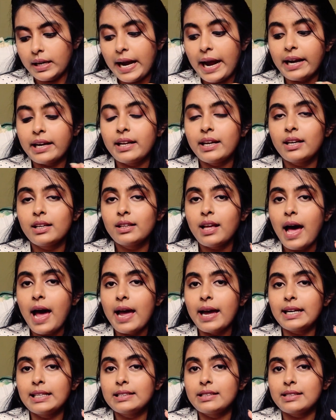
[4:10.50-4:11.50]
Getting the
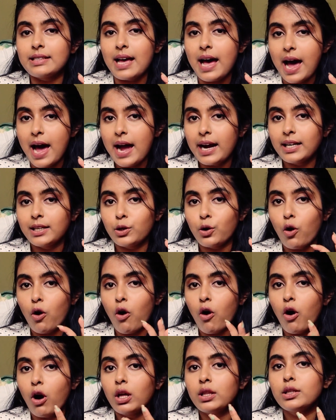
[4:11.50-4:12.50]
exact
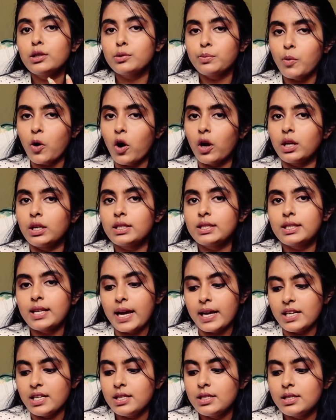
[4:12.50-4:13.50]
or the smaller
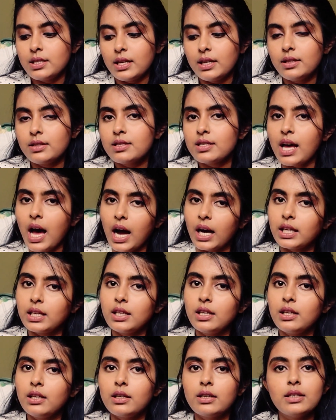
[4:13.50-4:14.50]
size in
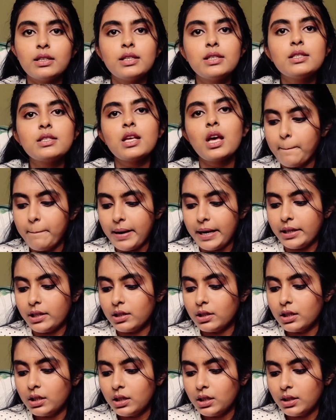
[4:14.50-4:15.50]
Saaki is
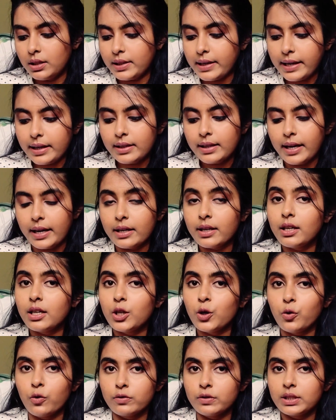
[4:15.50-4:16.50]
better than getting
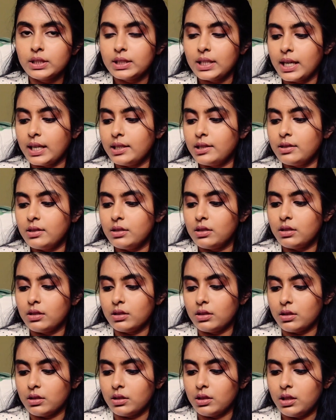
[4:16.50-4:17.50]
an
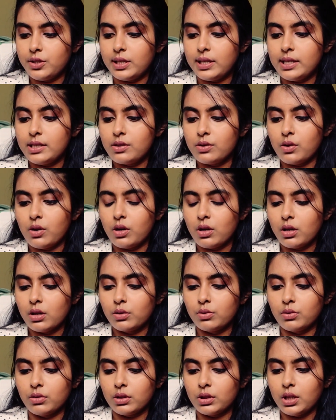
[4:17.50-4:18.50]
oversized dress or a
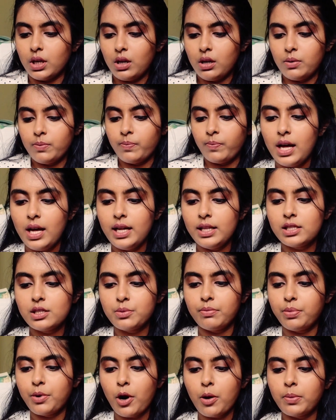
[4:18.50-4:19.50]
kurta. It's
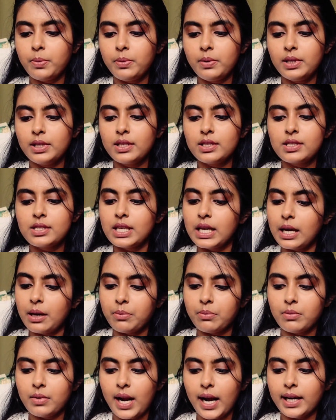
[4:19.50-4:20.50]
probably the
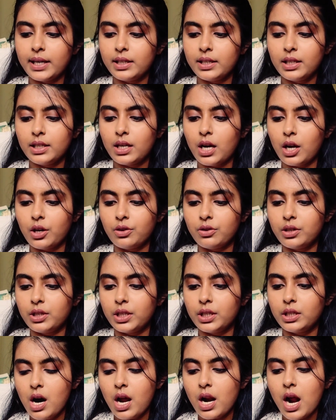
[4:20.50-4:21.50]
same,
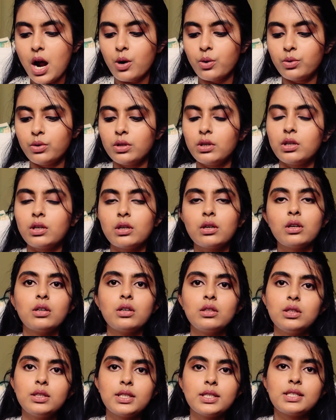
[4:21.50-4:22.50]
1900, around
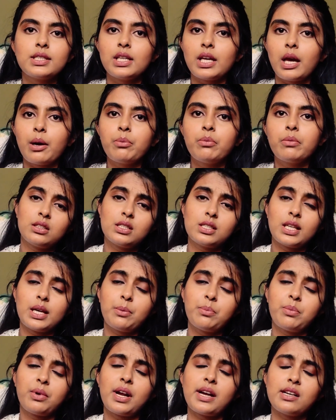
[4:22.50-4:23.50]
the
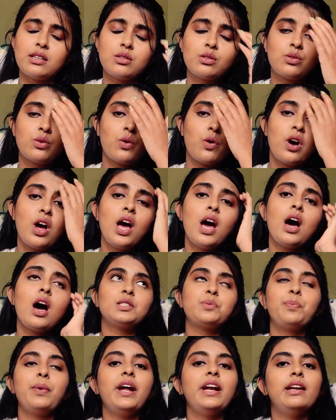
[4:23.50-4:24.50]
same price. So
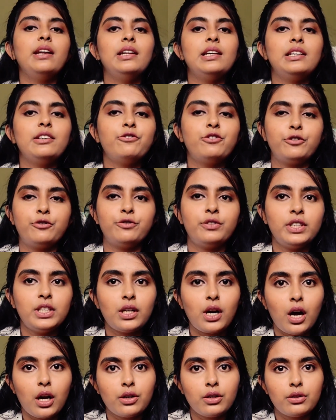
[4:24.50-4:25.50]
spending
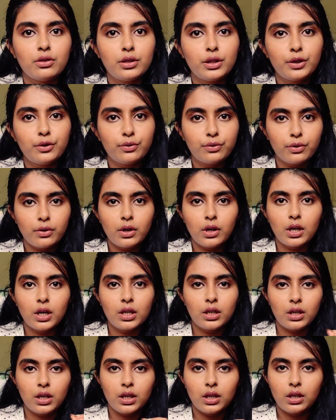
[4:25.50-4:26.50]
1500 for
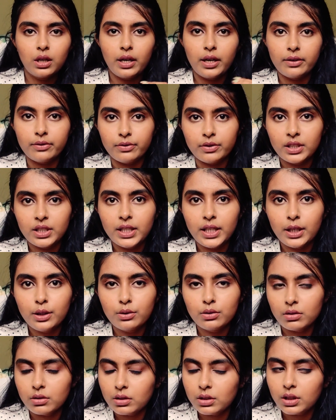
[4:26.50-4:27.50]
a everyday
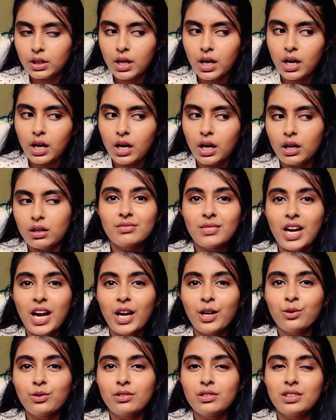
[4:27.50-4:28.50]
kurta,
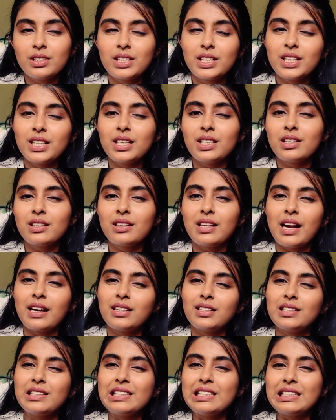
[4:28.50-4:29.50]
I don't think
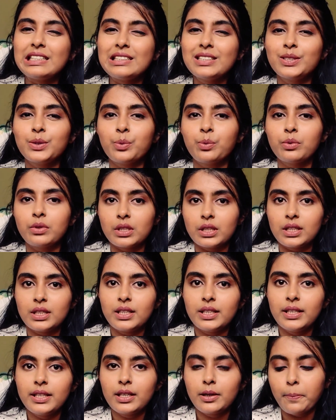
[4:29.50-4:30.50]
that is
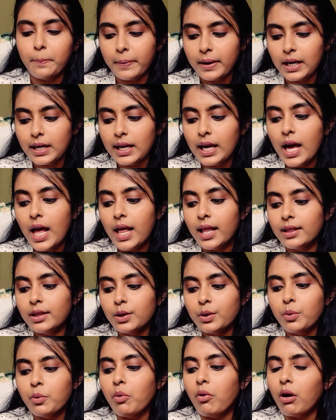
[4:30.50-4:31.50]
worth it. But
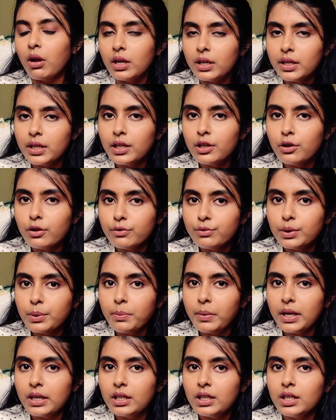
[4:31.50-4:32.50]
the quality of the
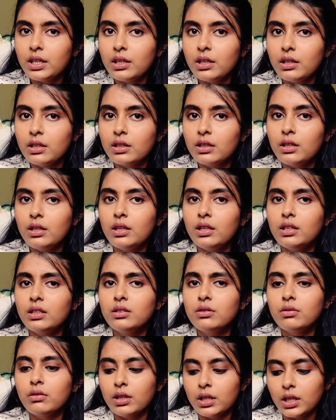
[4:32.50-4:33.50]
material
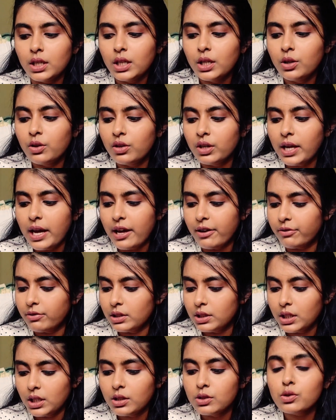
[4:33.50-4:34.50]
is really good.
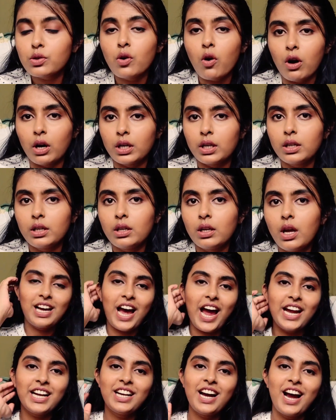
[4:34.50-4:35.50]
Everything's cotton.
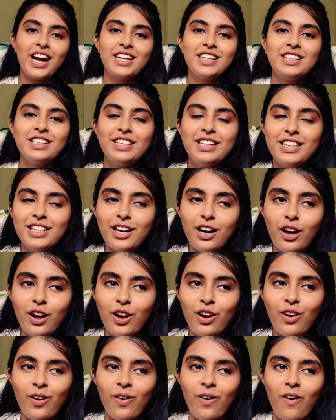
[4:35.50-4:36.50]
I did a
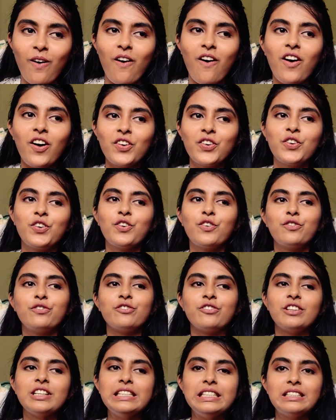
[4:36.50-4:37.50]
lot of
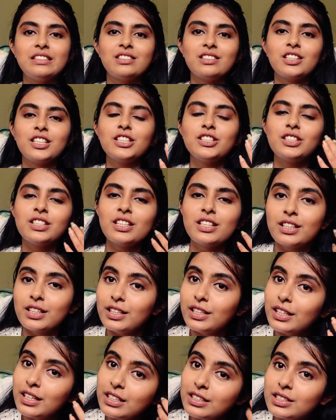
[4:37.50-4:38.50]
research in
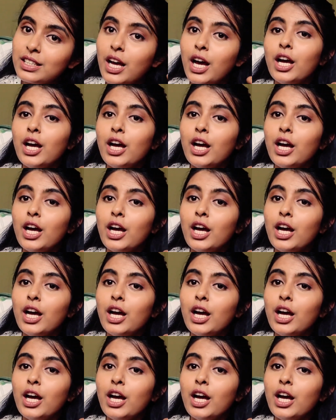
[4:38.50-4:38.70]
this.